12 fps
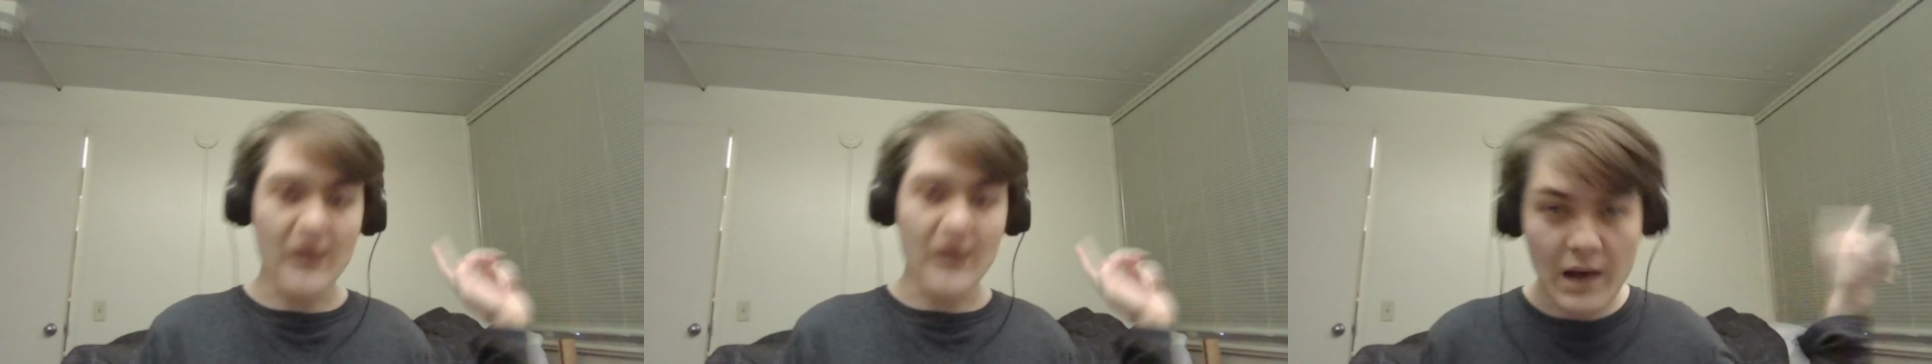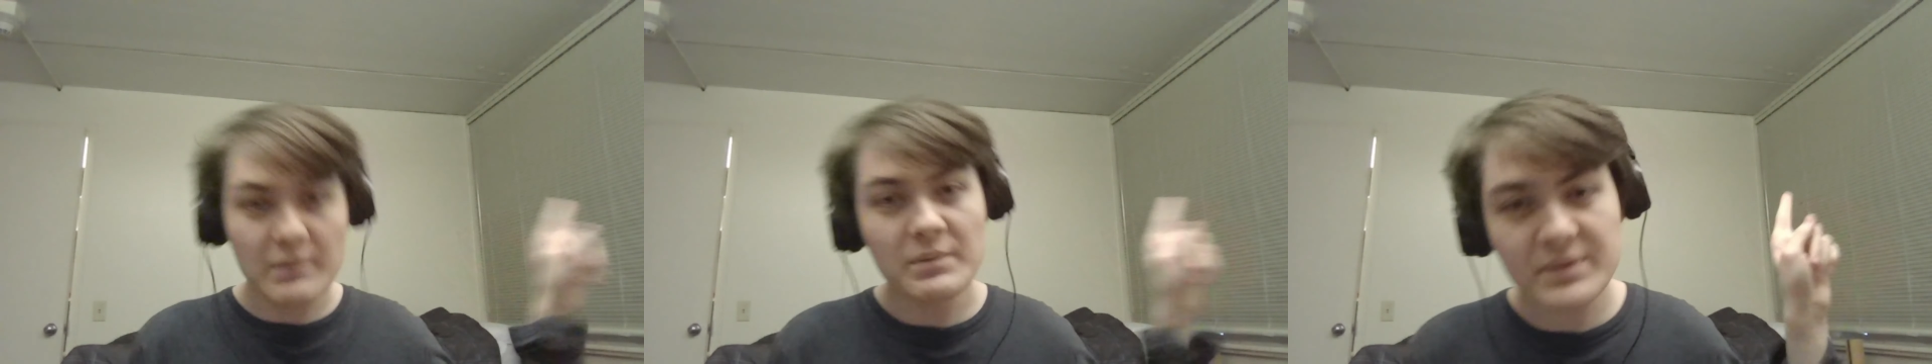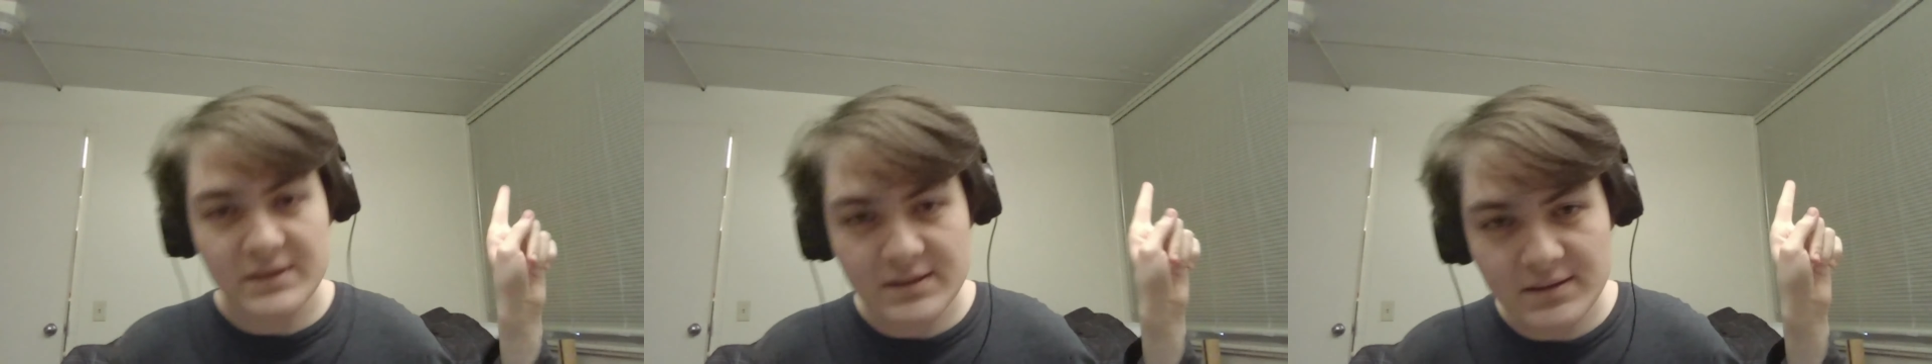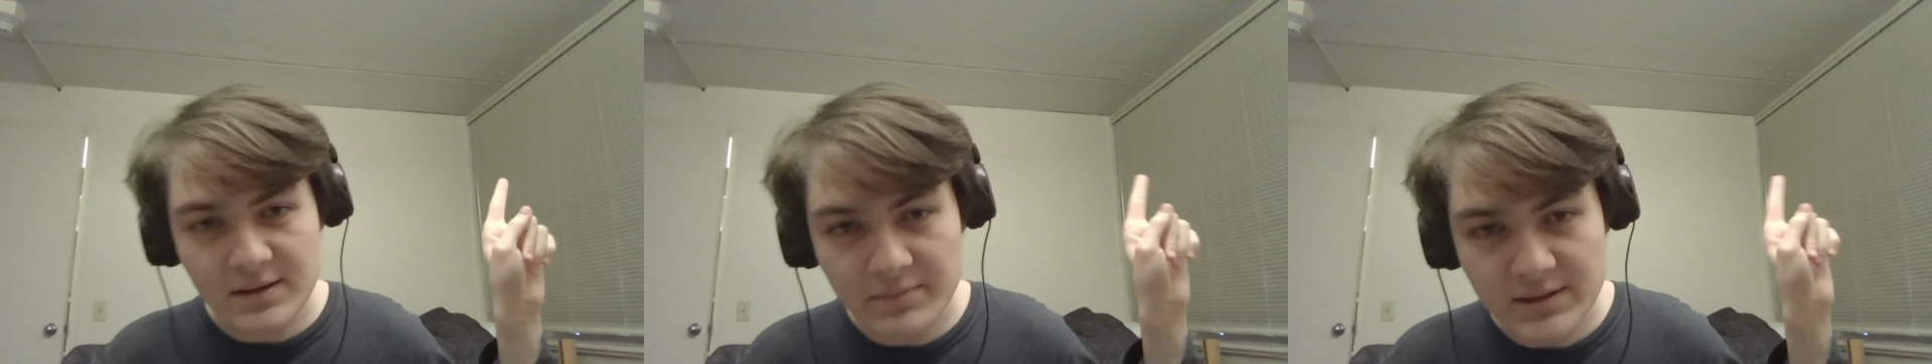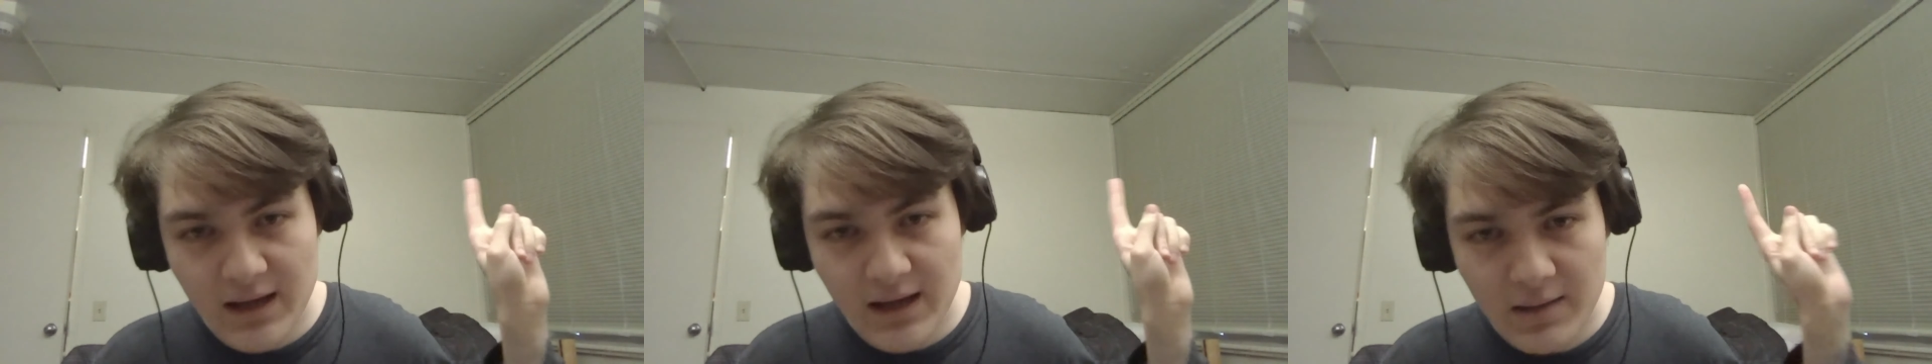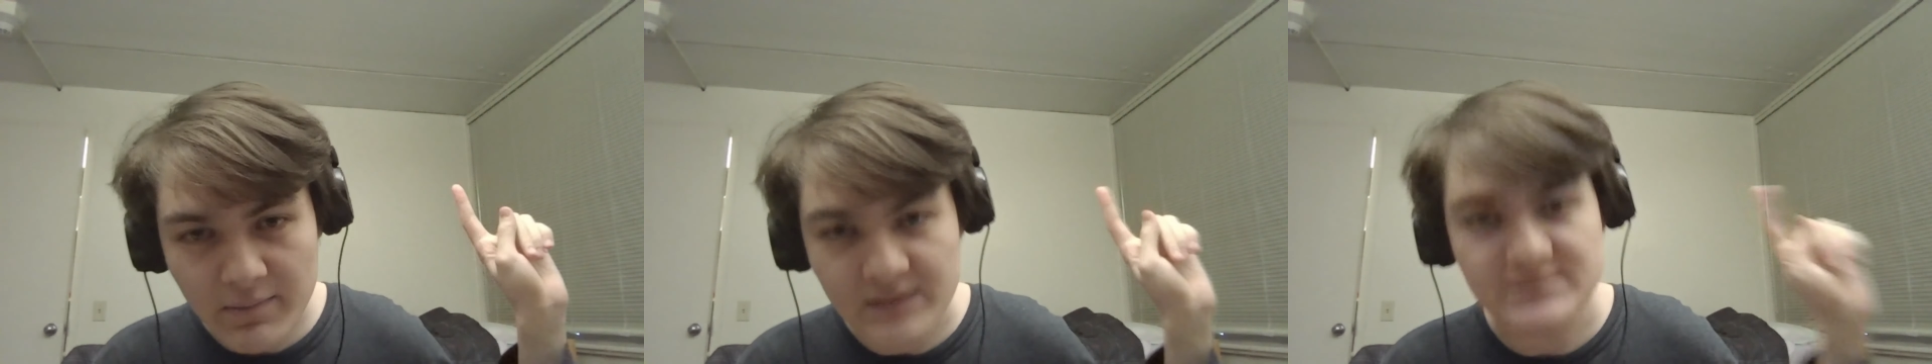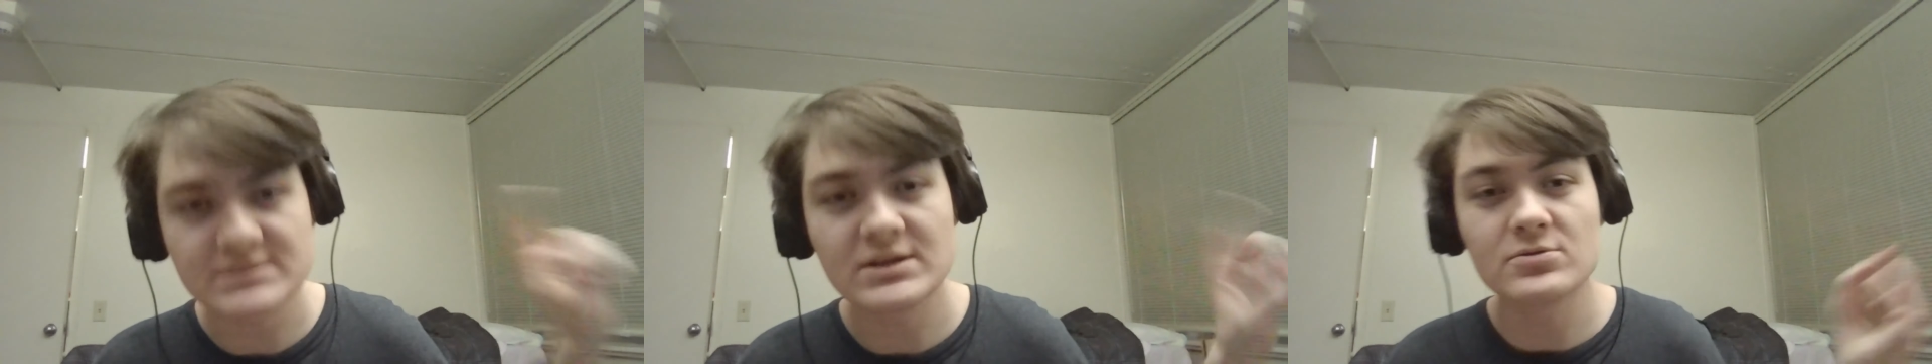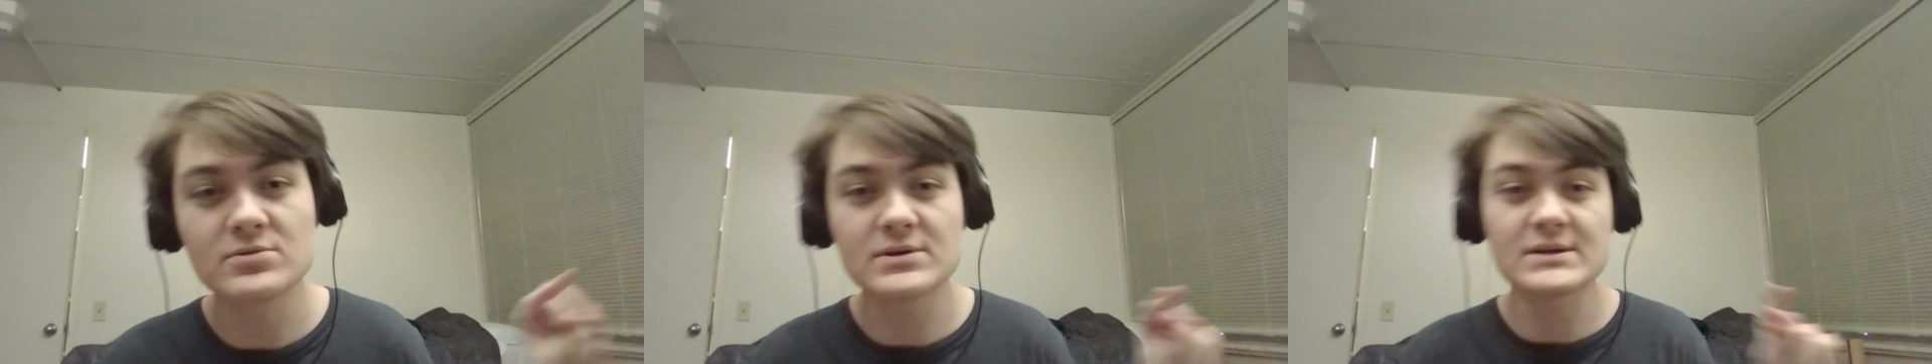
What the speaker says: I'm going to put them in the iBox, though.